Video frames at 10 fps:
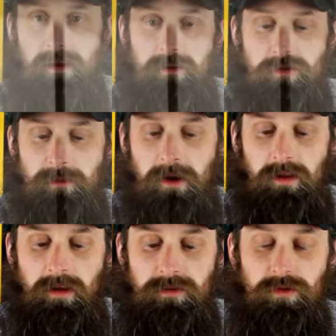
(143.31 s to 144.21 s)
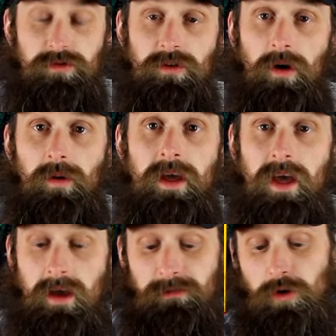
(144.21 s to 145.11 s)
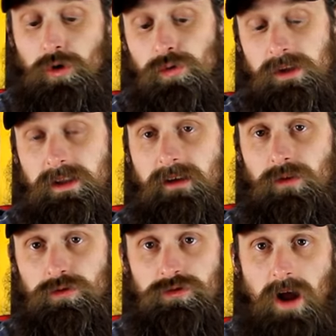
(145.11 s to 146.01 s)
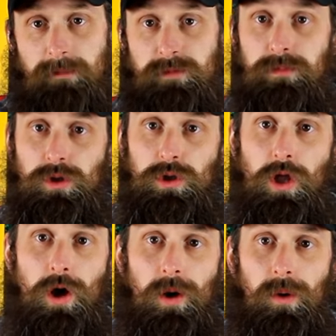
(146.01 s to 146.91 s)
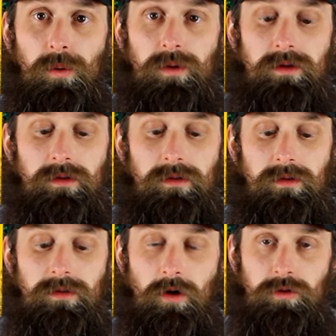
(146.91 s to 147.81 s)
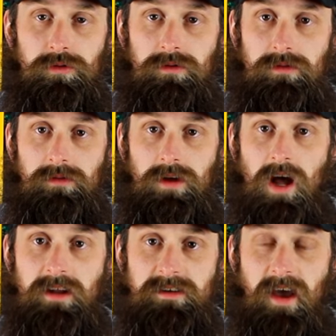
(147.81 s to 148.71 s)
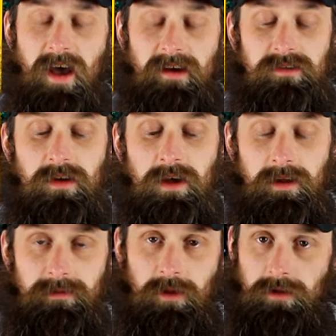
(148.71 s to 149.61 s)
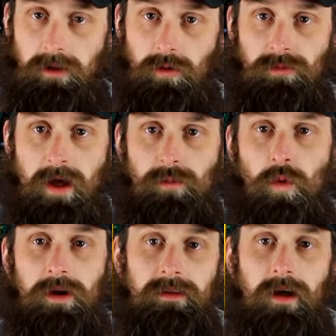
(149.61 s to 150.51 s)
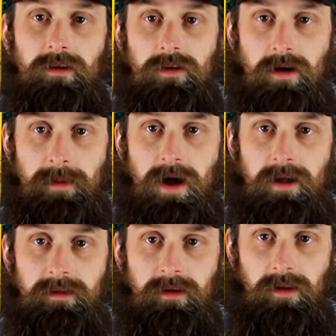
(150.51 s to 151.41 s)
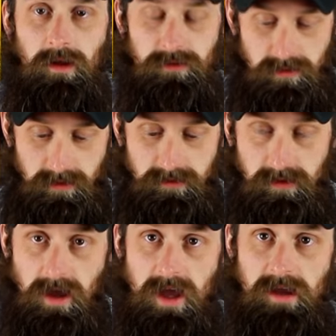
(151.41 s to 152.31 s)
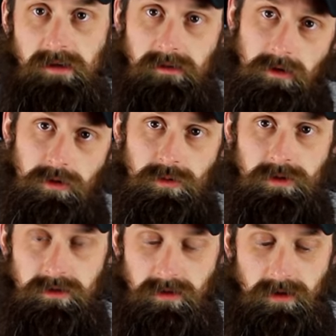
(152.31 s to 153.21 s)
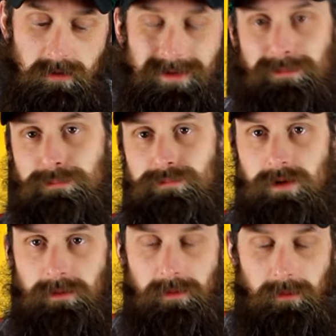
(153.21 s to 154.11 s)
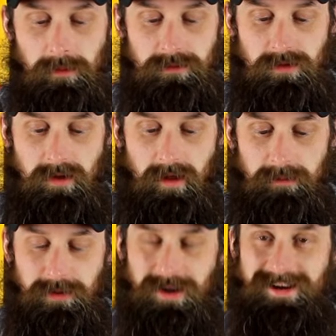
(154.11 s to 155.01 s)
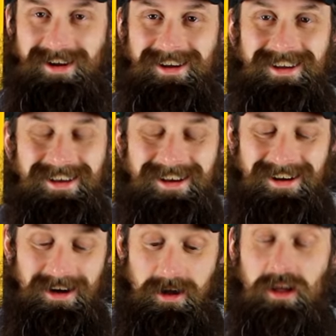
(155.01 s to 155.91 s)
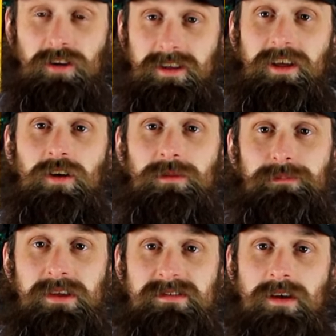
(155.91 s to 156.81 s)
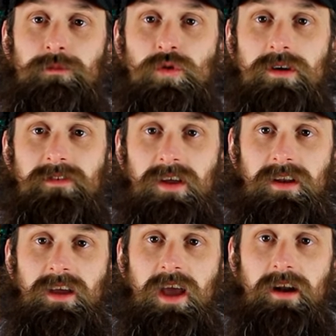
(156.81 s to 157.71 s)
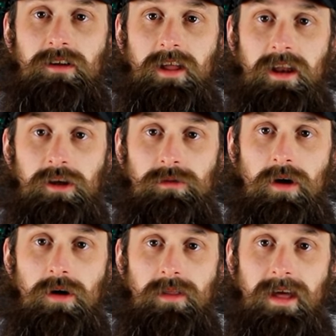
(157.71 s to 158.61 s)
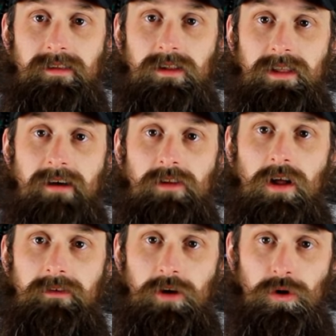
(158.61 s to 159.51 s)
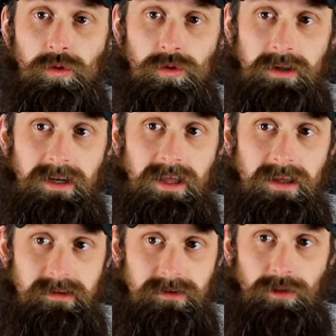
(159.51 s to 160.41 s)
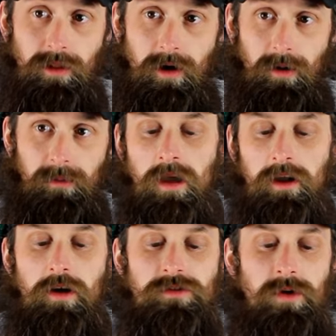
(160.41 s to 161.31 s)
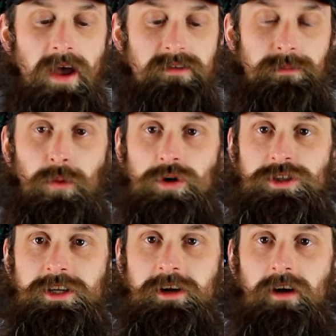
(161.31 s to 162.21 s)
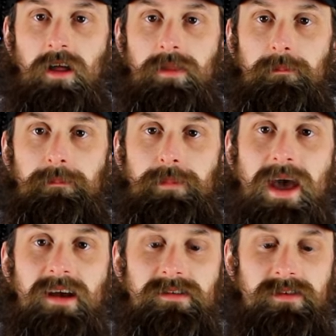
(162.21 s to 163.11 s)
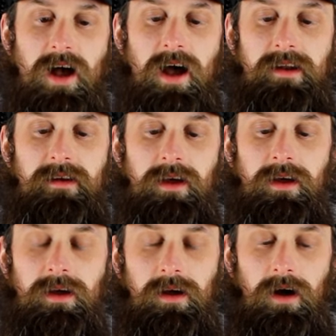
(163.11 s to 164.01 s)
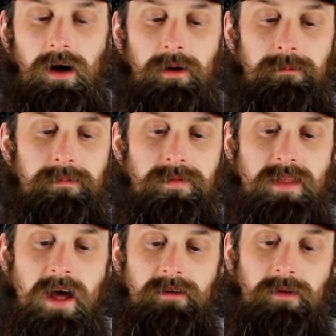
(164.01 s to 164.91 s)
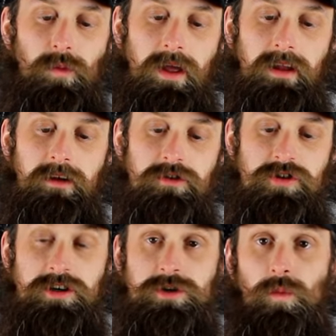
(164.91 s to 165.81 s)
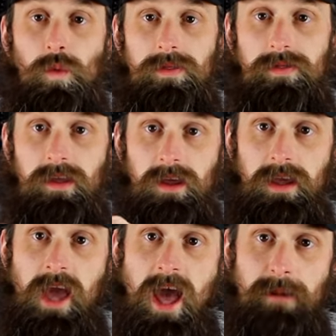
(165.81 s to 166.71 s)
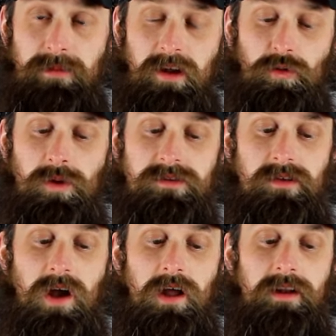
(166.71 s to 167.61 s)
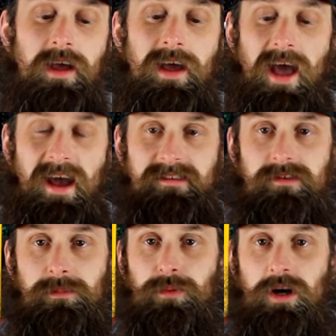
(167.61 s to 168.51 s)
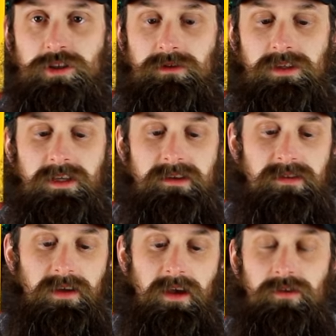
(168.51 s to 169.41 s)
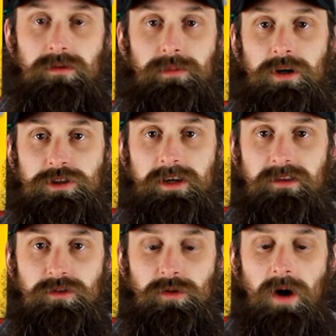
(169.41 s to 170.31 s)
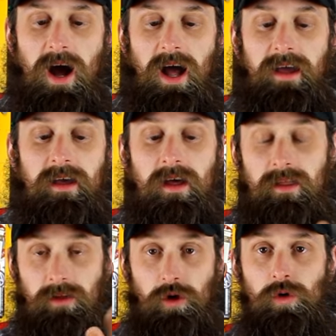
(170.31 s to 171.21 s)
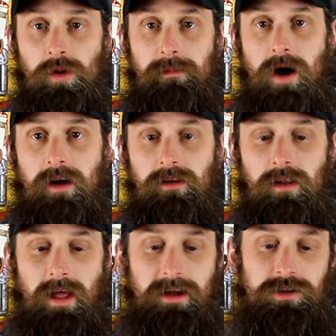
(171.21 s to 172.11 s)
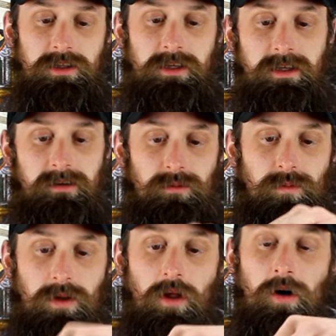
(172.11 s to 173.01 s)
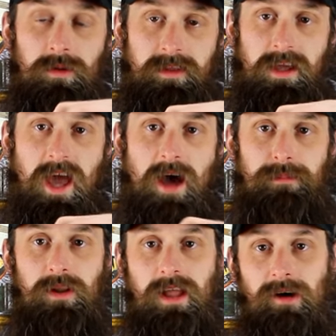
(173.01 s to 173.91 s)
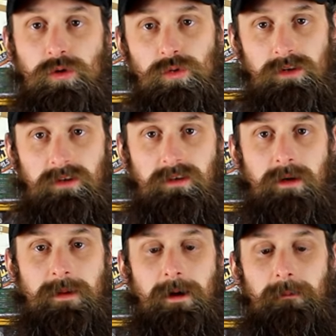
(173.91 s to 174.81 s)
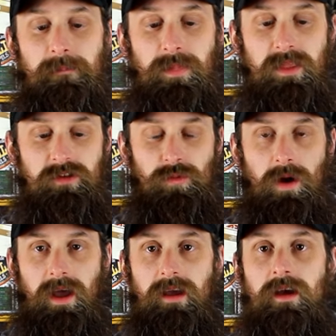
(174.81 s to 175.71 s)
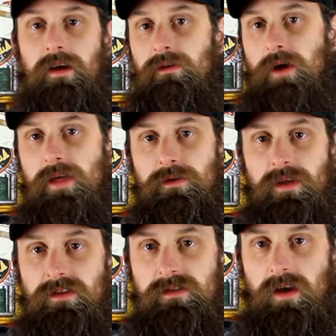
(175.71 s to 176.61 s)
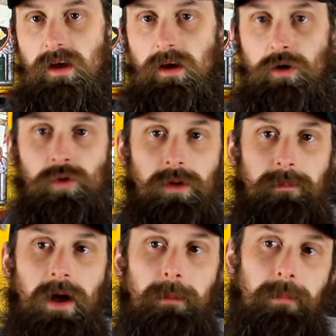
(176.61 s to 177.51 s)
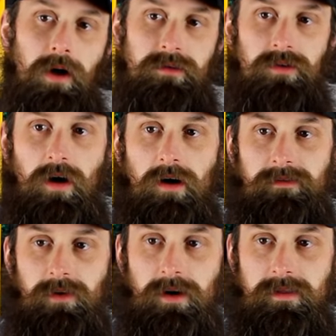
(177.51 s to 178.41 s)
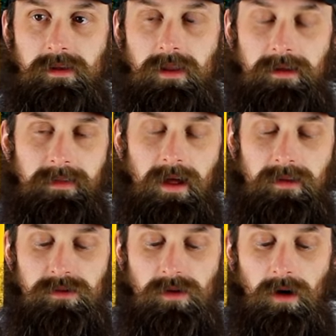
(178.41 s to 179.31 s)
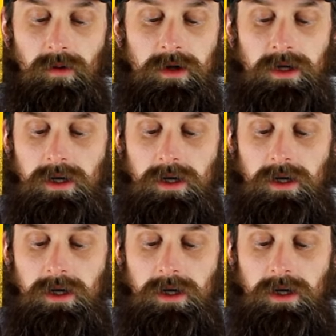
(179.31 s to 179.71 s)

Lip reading: the instrument cluster. So if your coolant level drops below those contacts, the little red warning light will come on in the cluster and say, hey, your coolant's low. It probably won't say that, but it'll be some sort of indicator letting you know that the level of your coolant is low. It also has a portion here on the back side that, in conjunction with the cap that twists on, acts as a pressure release in case the pressure gets too high. The coolant bottle will actually, along with the cap, allow coolant to come out this way, rather than, say, a coolant pipe bust off or anything like that. So